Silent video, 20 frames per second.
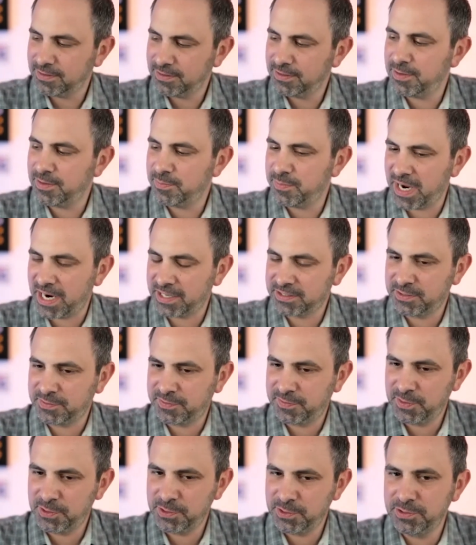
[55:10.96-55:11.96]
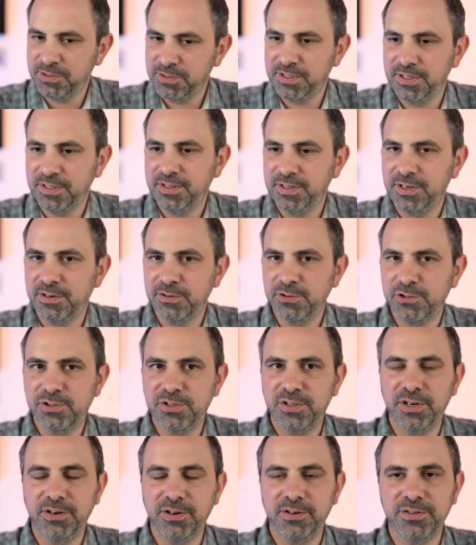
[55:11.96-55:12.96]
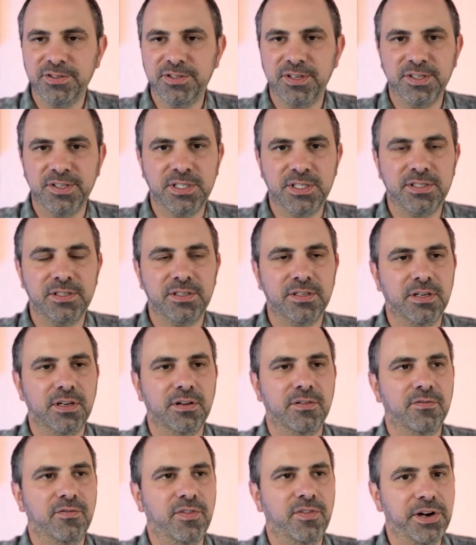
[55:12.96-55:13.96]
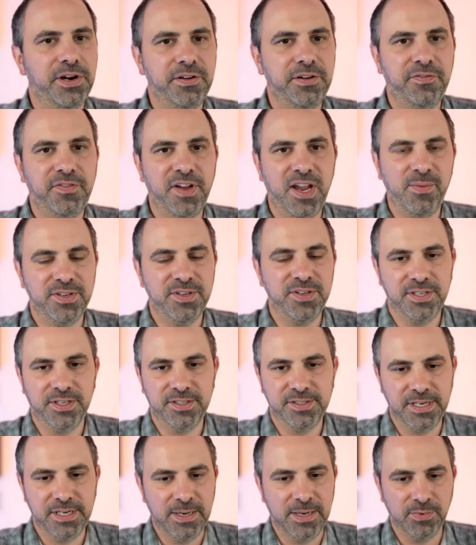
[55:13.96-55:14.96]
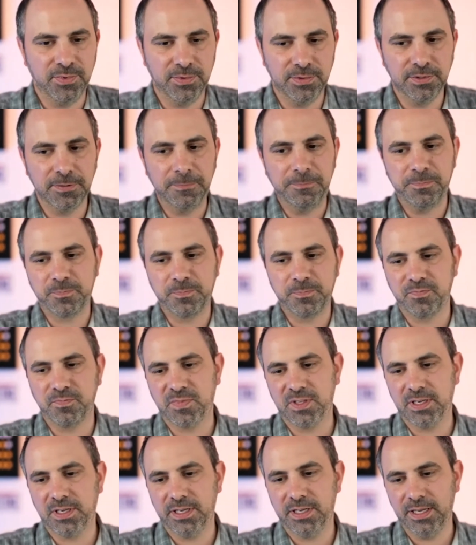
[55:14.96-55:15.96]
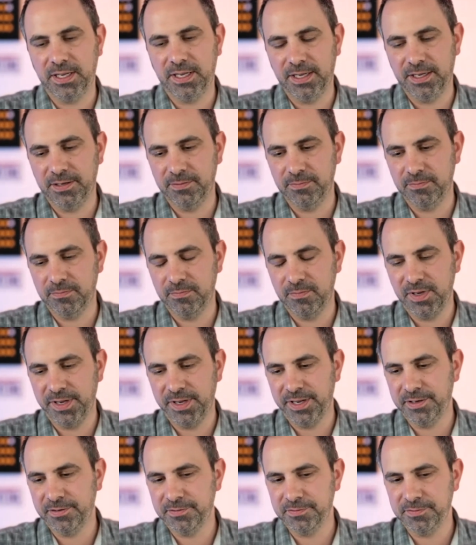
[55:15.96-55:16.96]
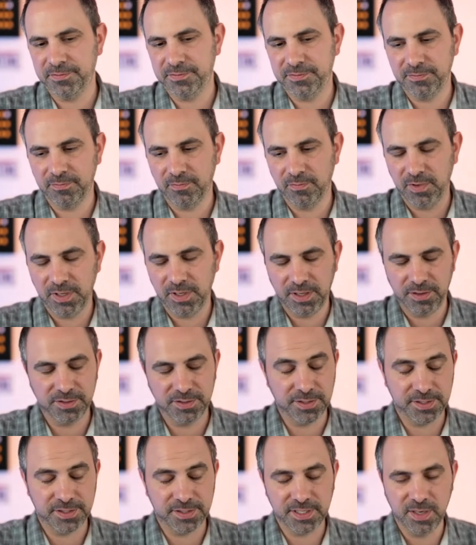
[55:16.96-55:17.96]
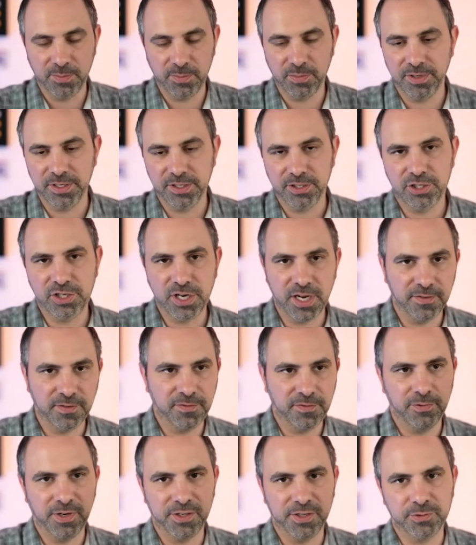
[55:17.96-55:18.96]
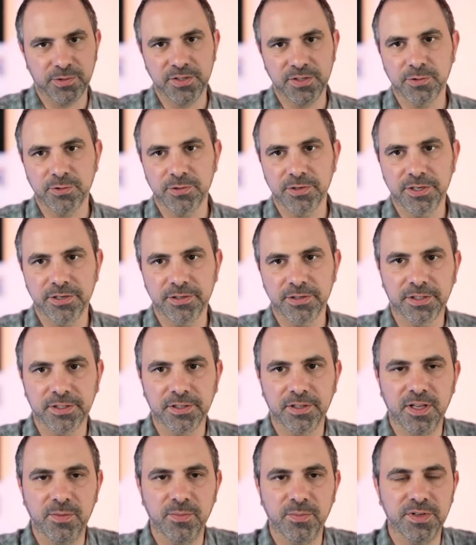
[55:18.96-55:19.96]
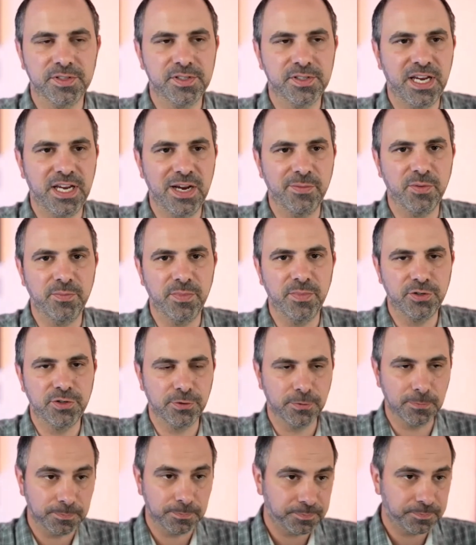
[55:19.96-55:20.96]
And back to food, there's this very famous example of, there's a celebrity chef restaurateur here in Columbus, Cameron Mitchell.